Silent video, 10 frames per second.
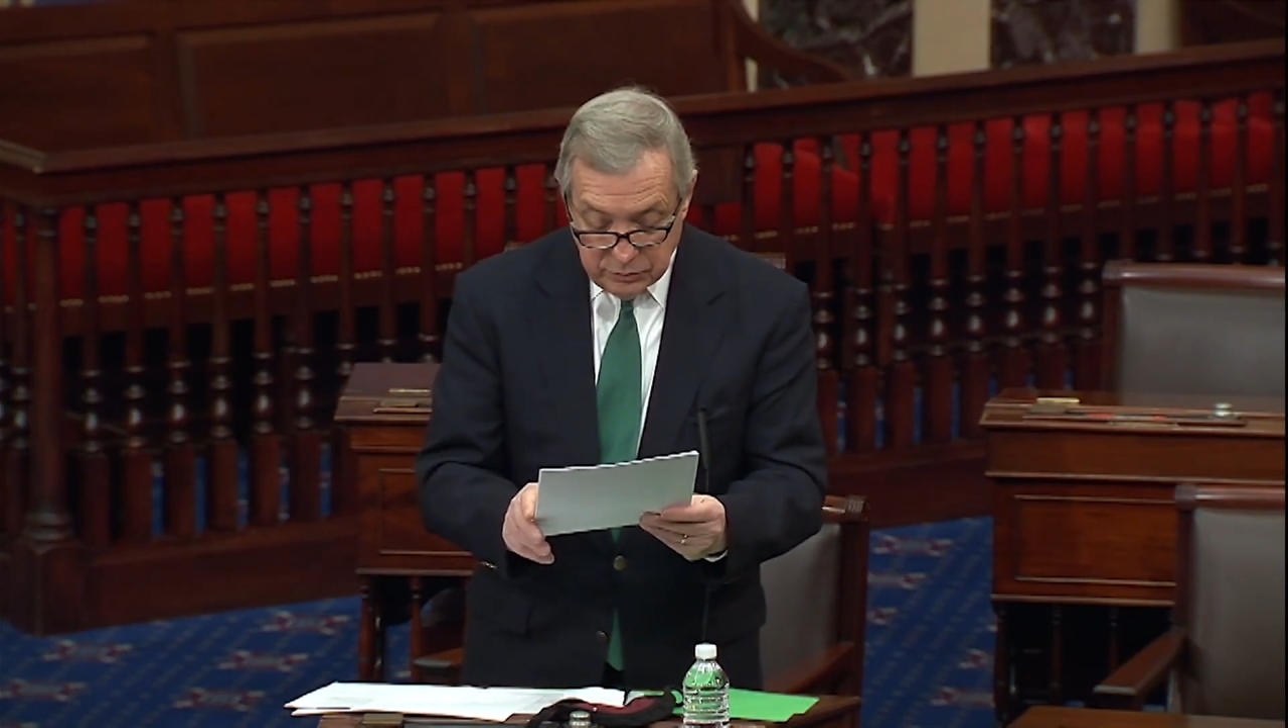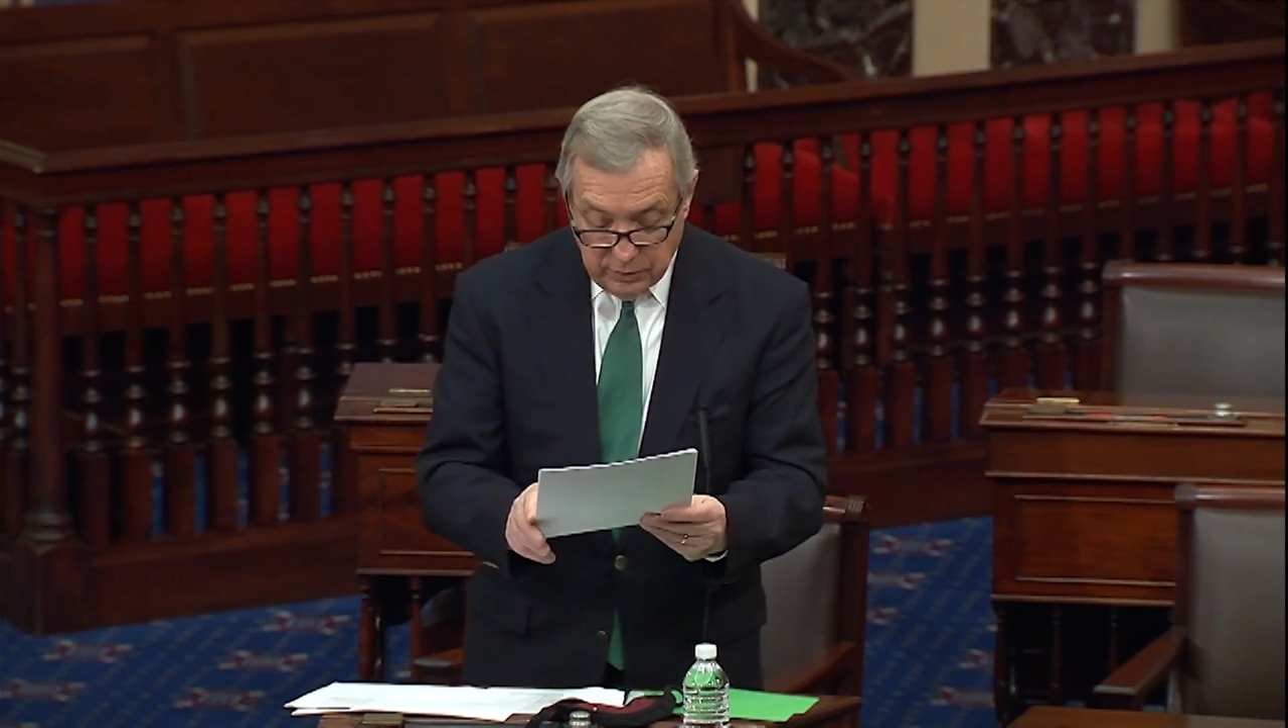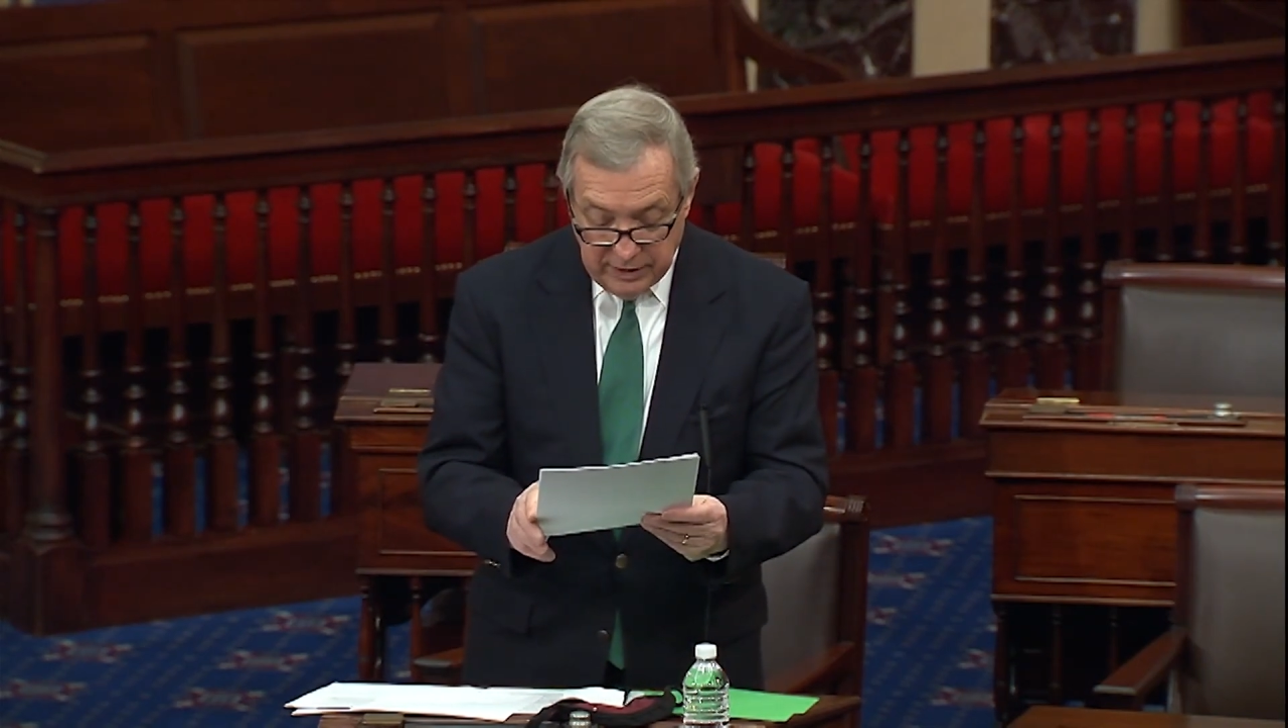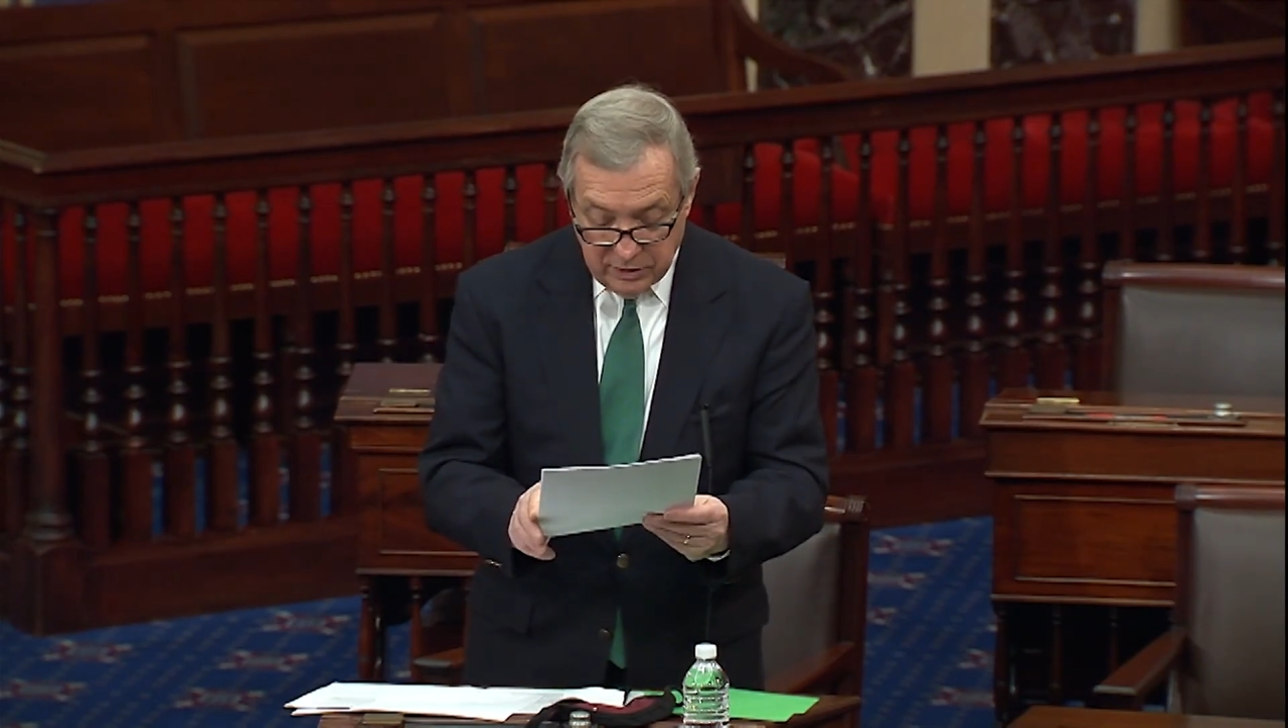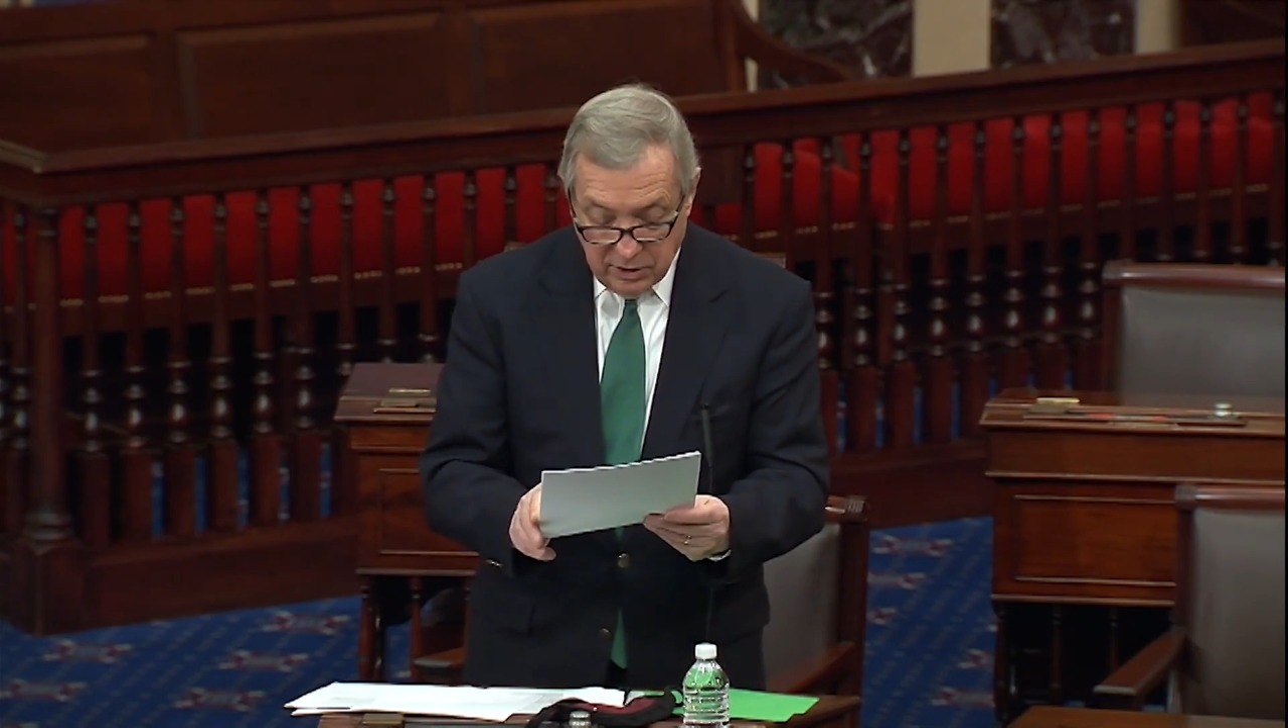to
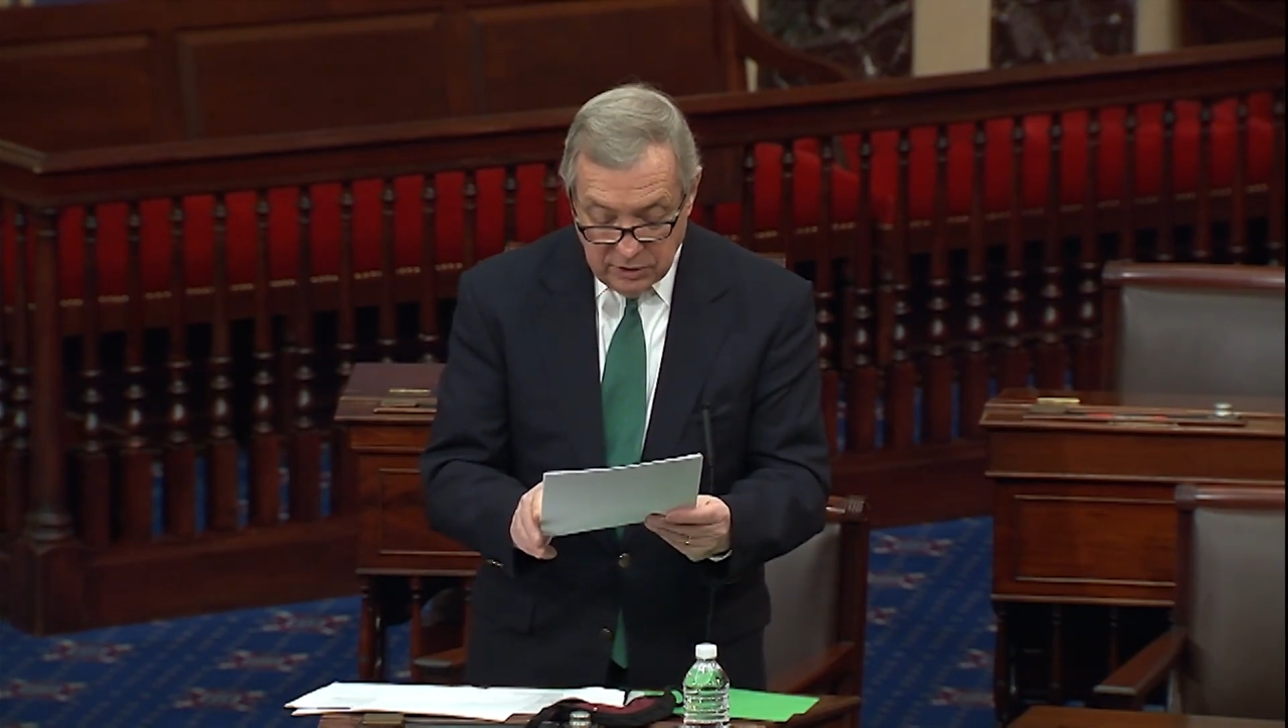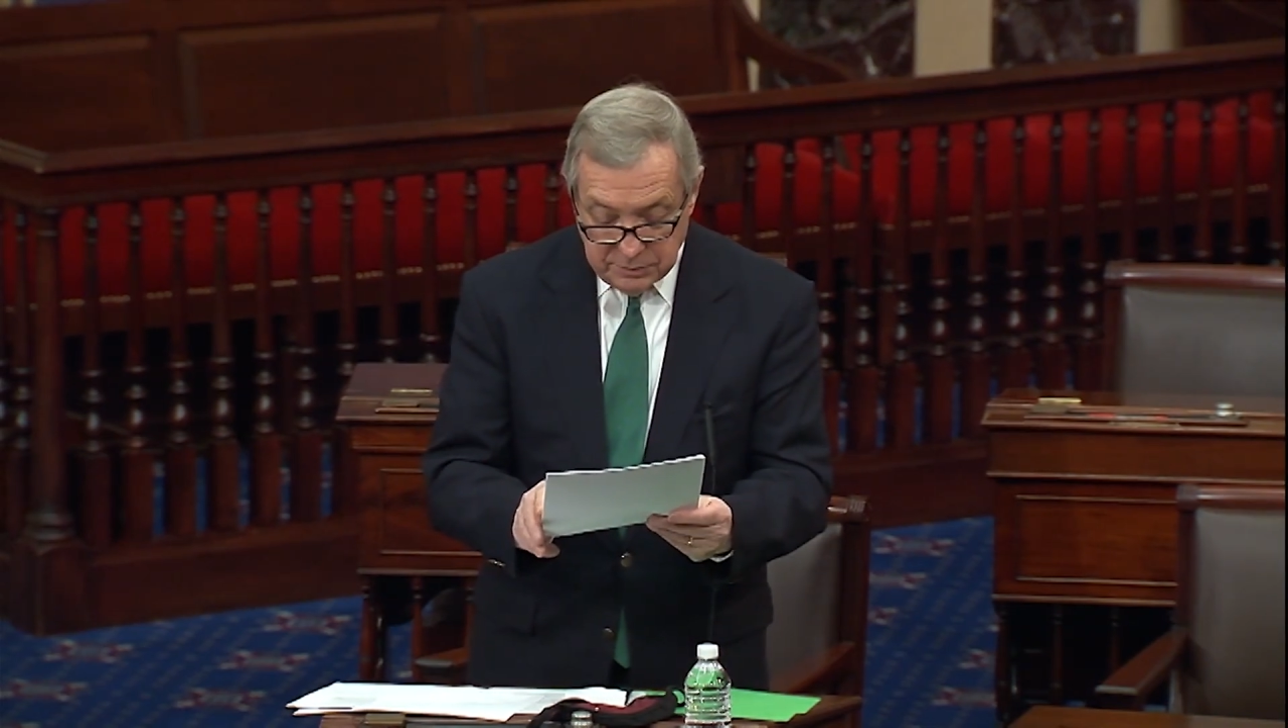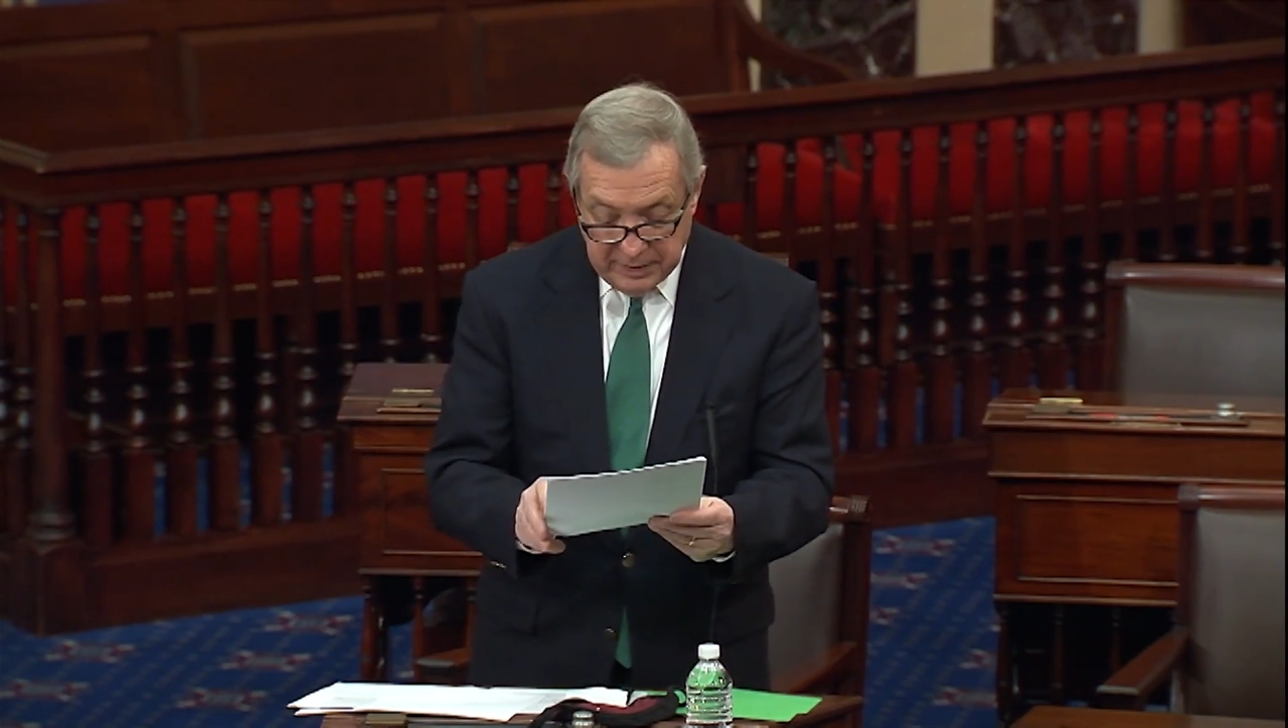what he calls